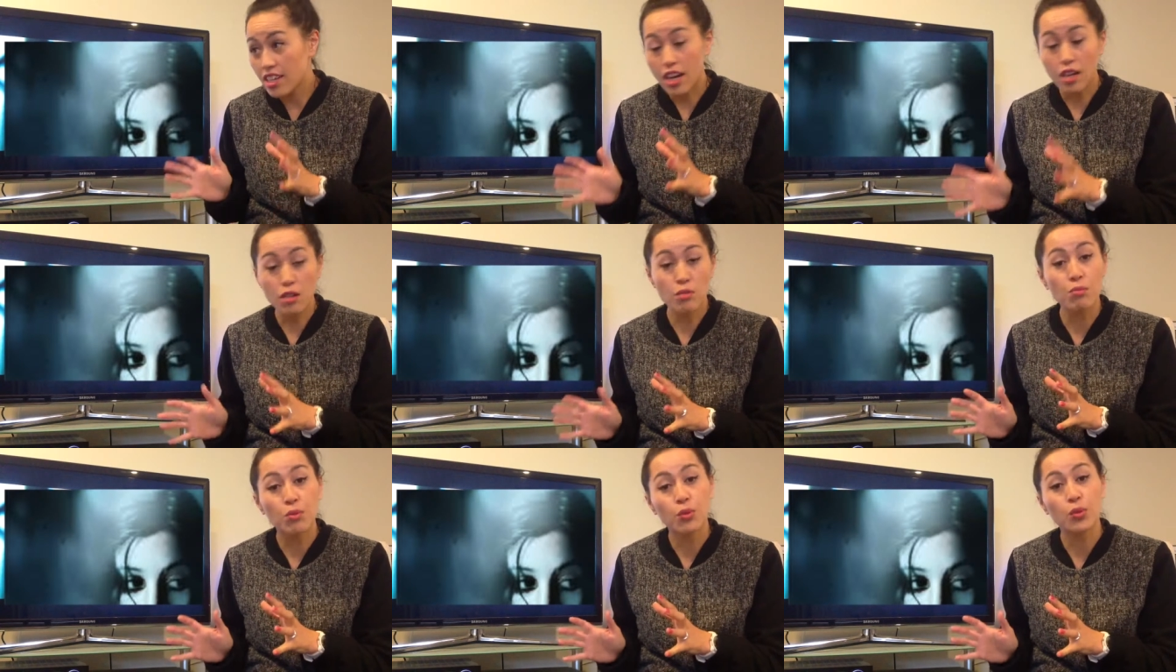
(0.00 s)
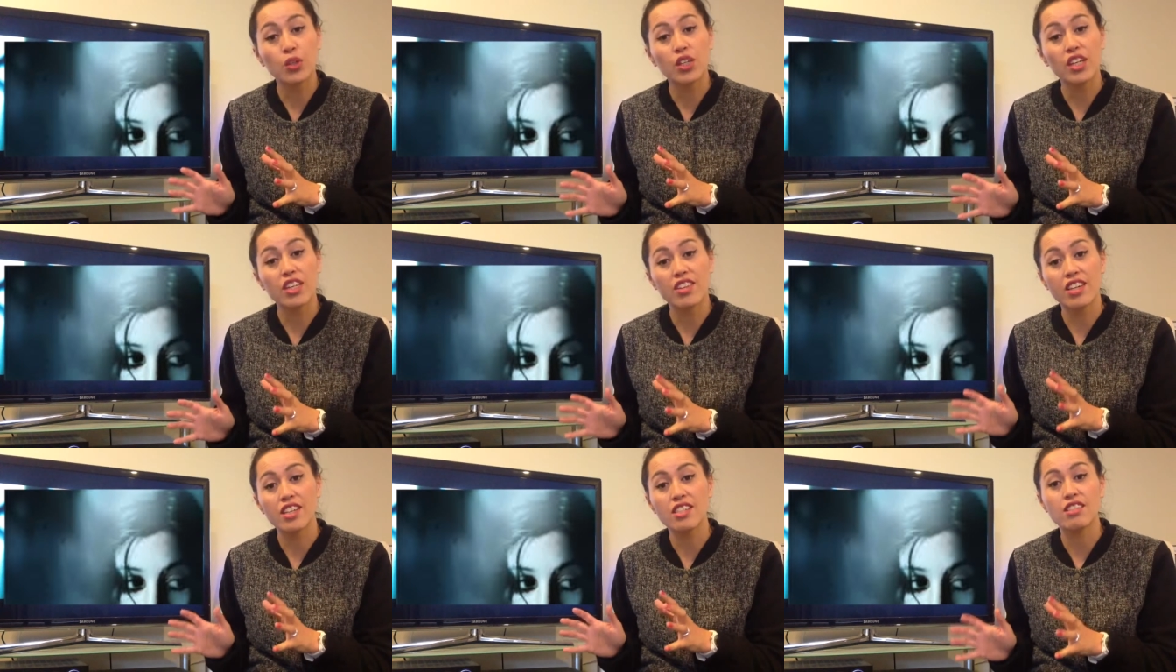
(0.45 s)
young
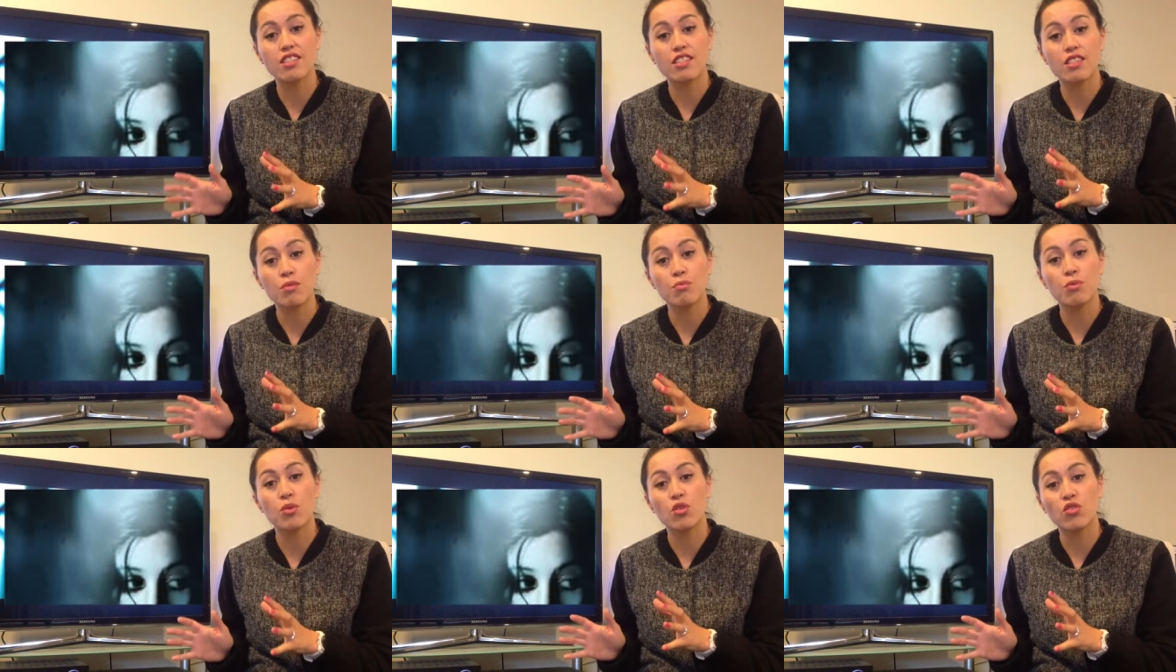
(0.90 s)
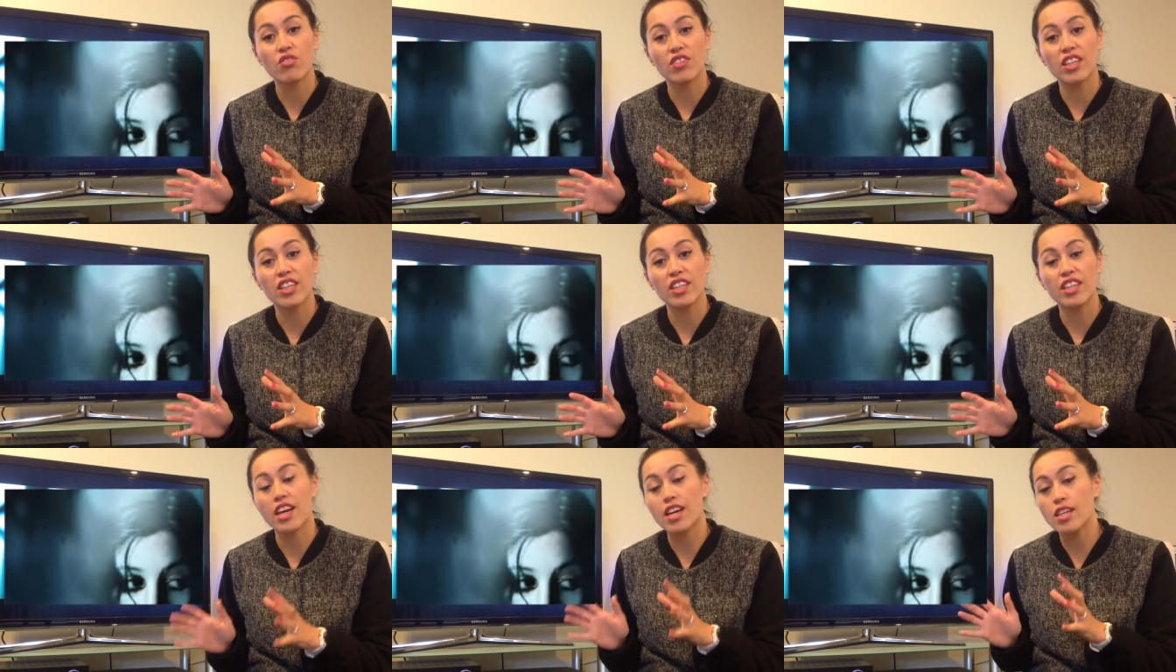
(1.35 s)
boy that is in the
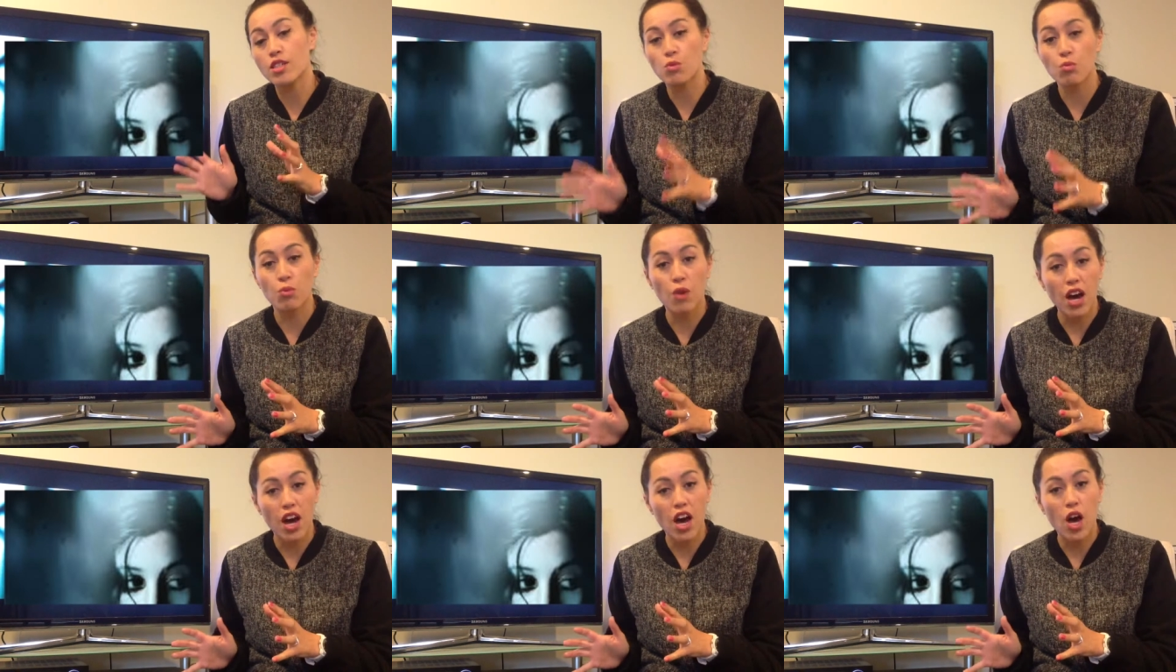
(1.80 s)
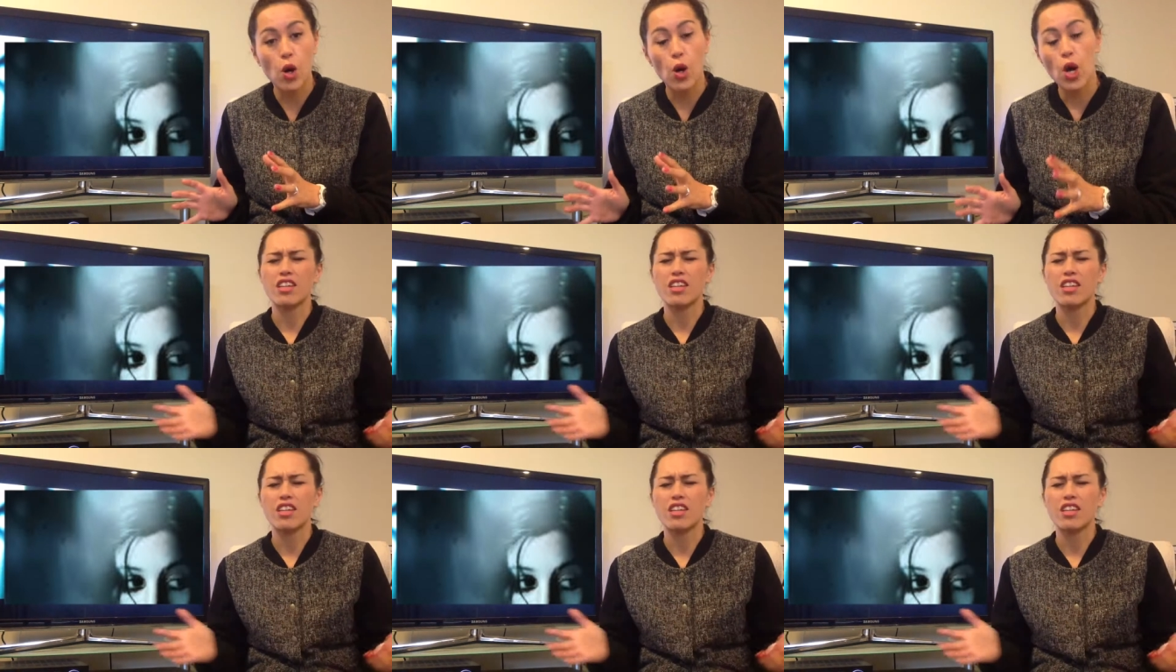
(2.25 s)
movie as well